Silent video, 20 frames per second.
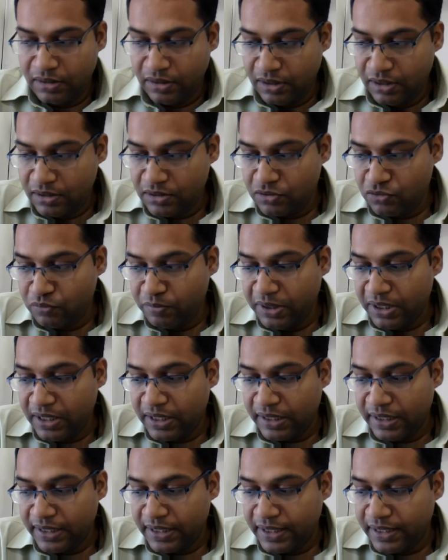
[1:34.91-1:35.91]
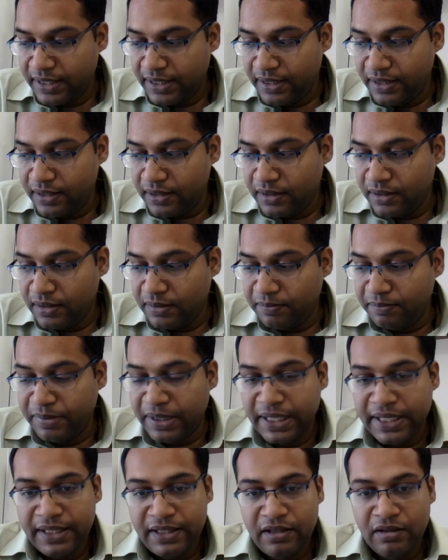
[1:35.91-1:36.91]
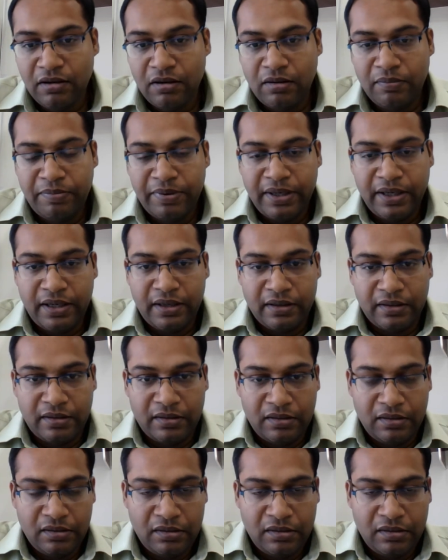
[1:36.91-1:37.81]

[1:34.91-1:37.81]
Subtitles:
is to be collected by the operator.